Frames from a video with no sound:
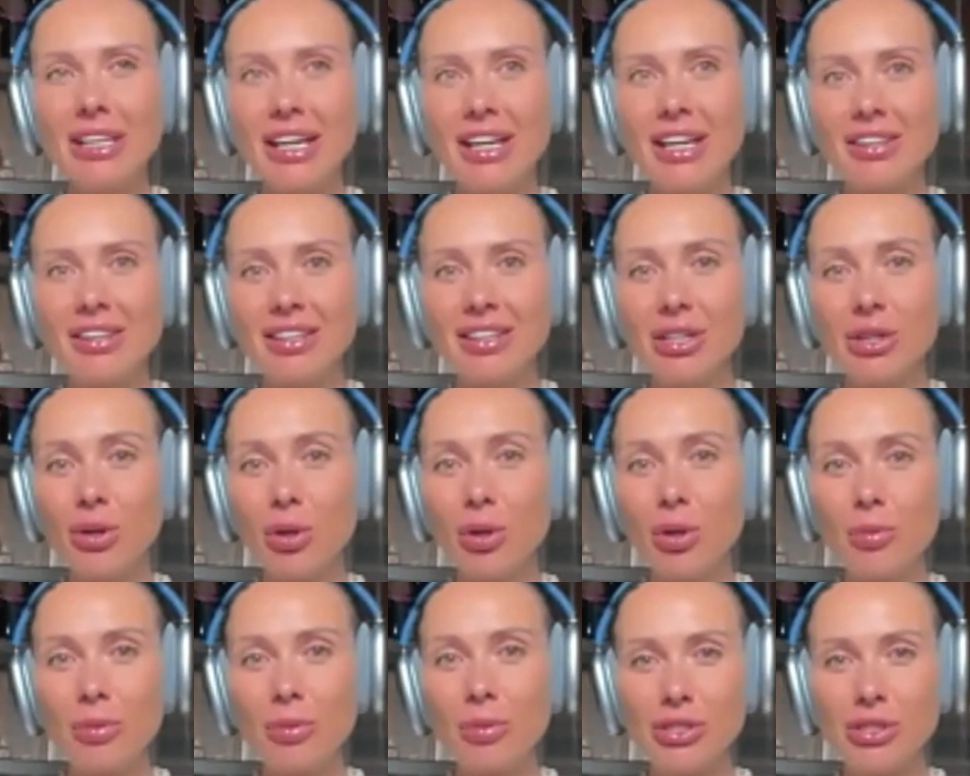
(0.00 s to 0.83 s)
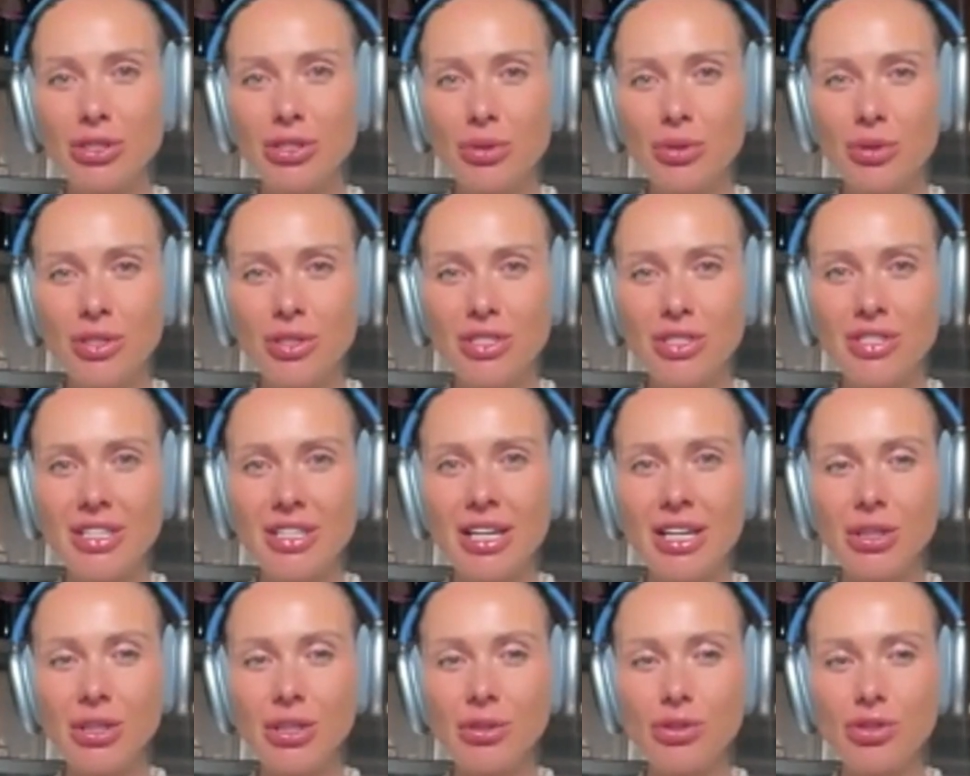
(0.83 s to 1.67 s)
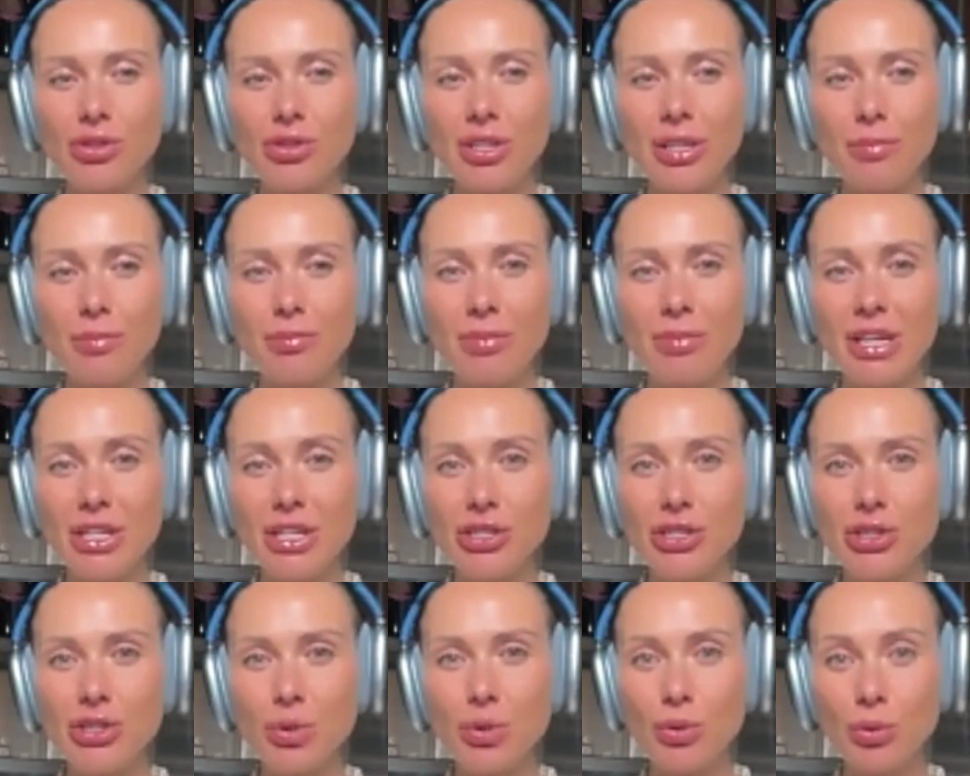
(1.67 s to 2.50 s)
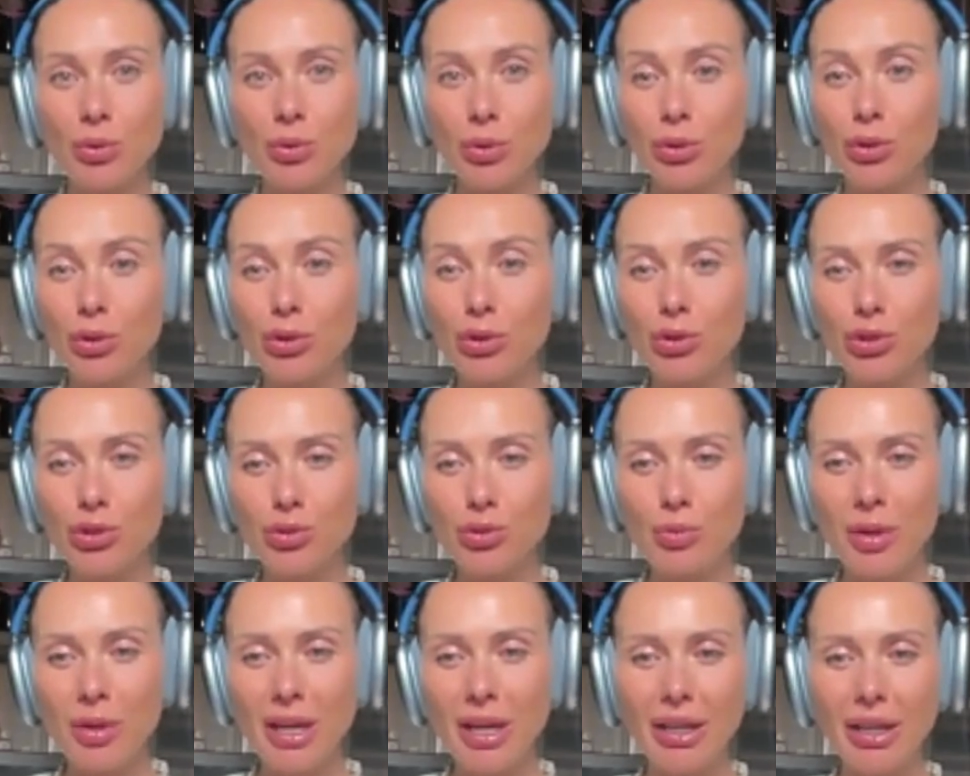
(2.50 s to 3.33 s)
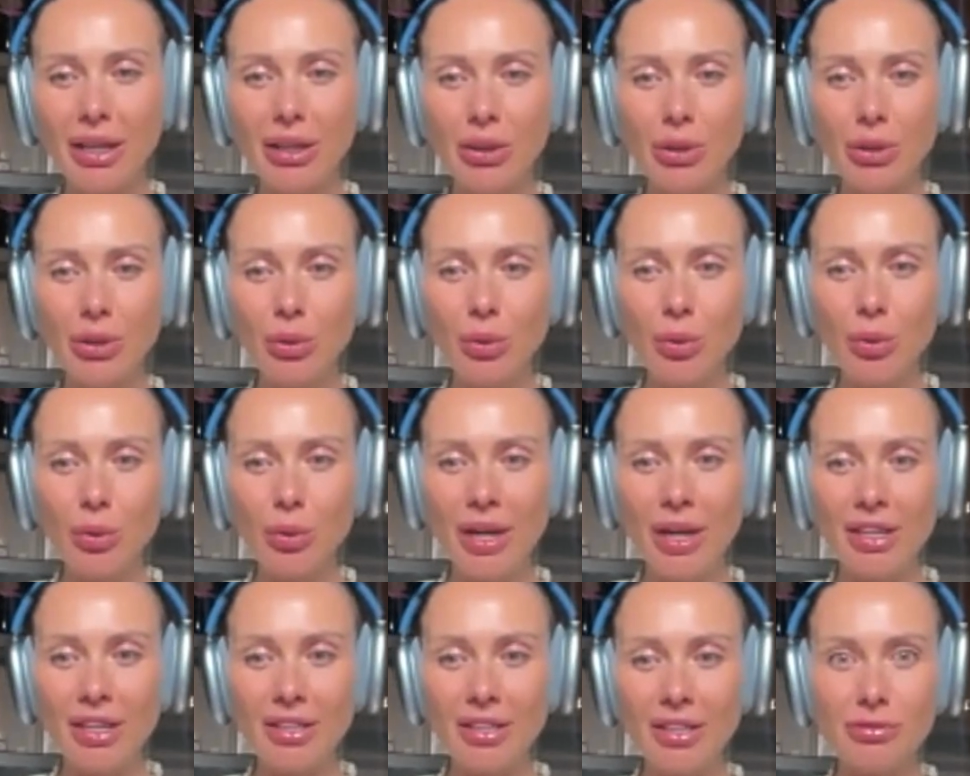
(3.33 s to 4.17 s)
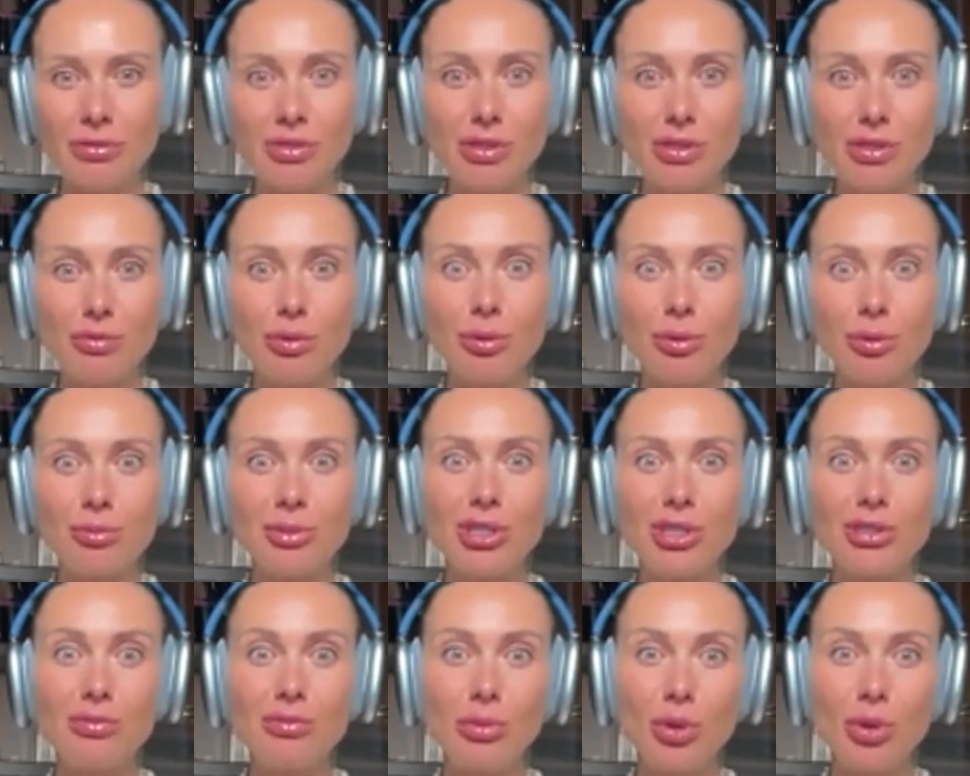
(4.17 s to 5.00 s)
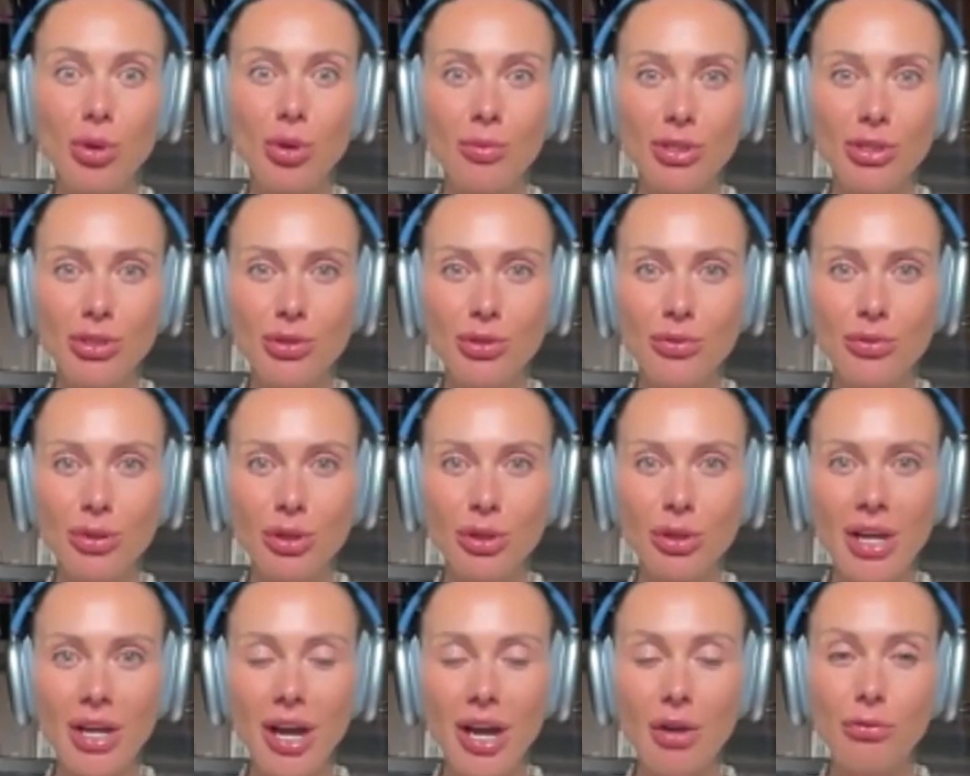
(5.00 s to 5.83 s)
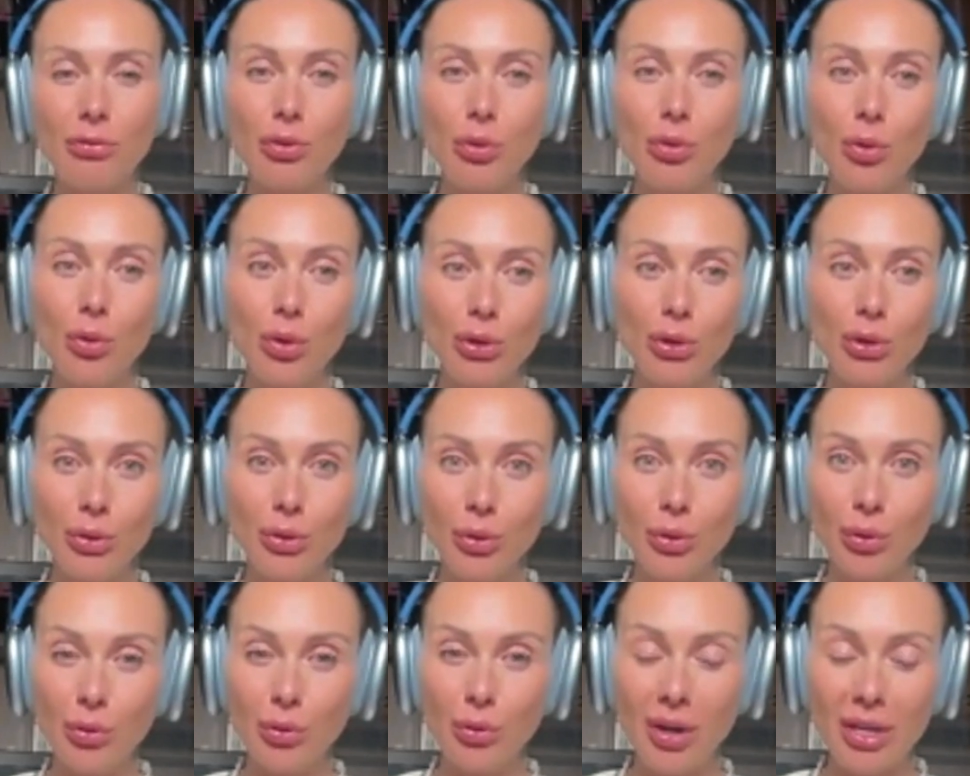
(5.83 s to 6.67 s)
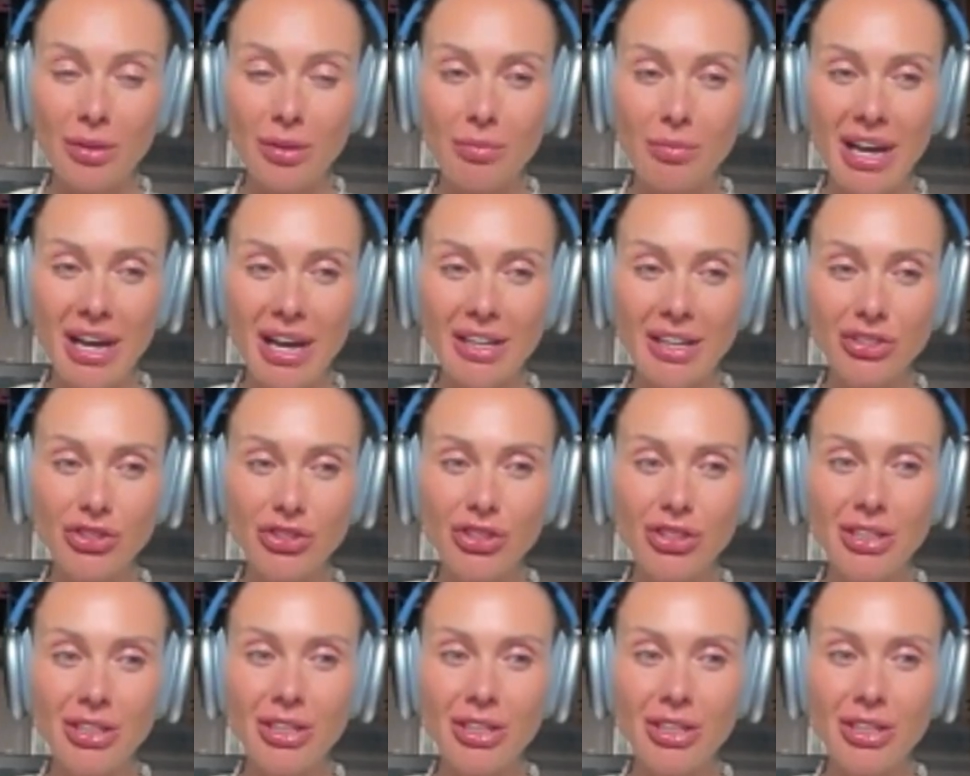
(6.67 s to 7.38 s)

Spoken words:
I think all big stories, they're usually based on huge pain or any transformative moment of your life or your great passion.